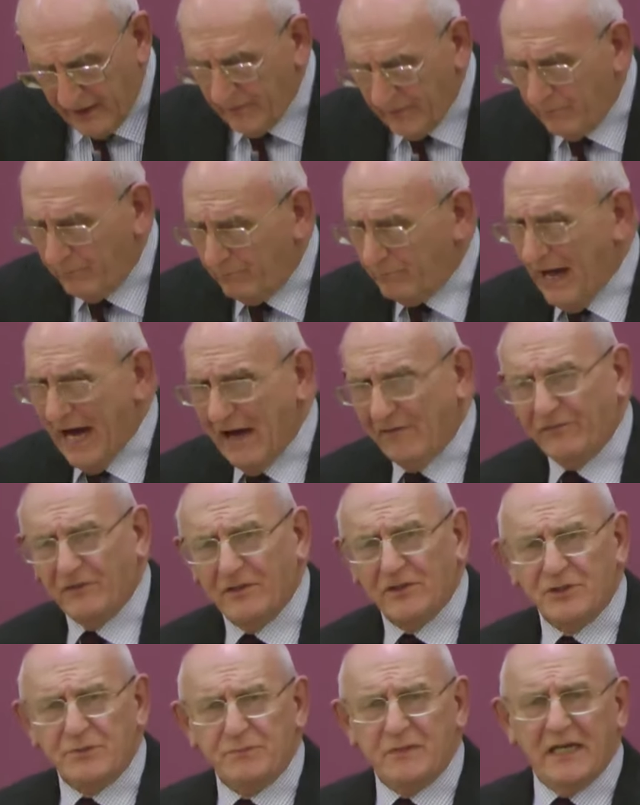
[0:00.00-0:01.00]

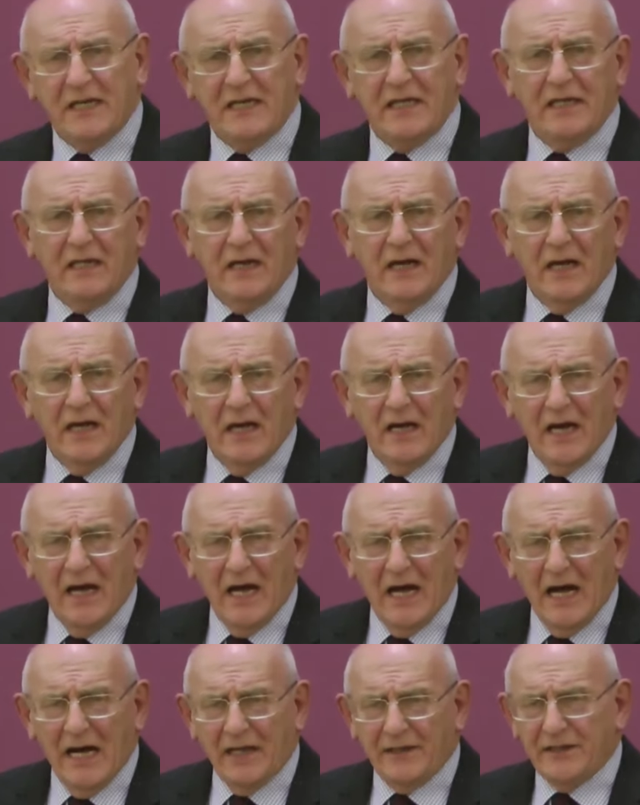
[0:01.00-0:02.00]
baffles me,
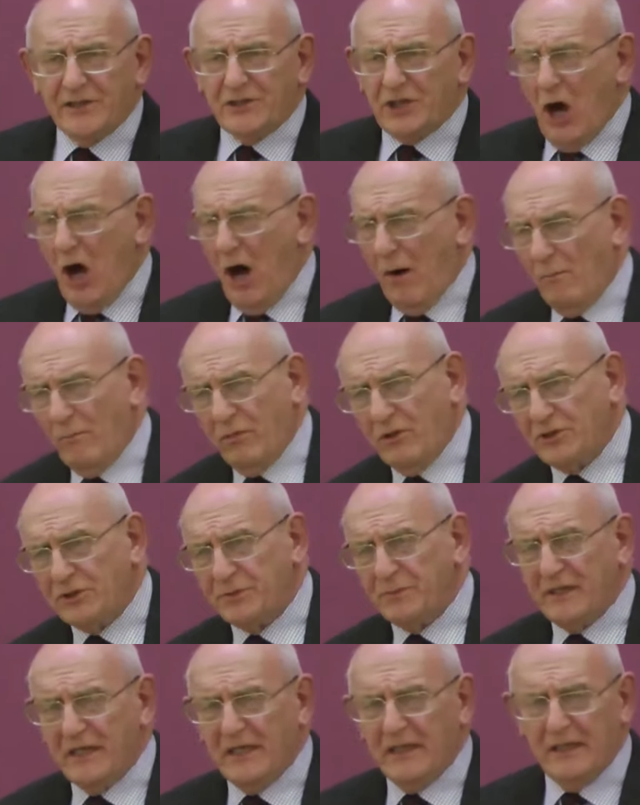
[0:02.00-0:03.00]
and it humbles
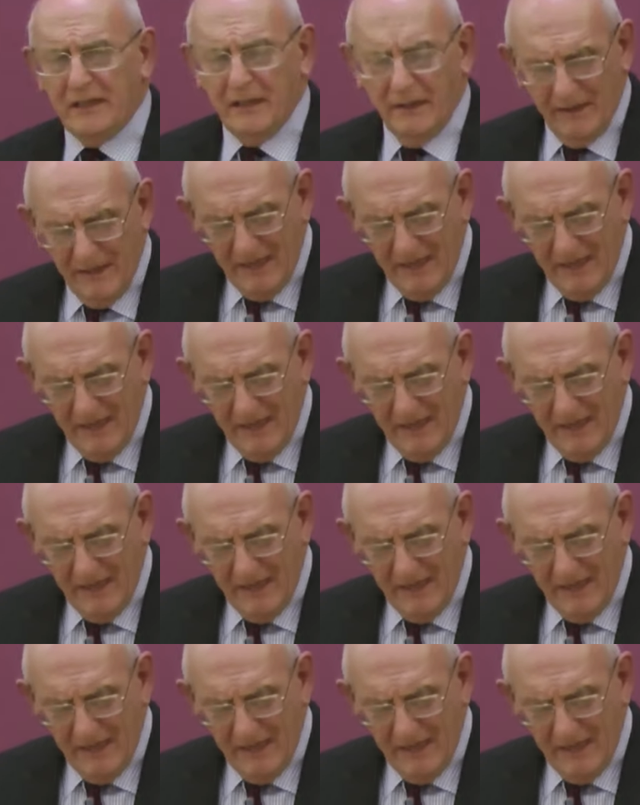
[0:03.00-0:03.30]
me,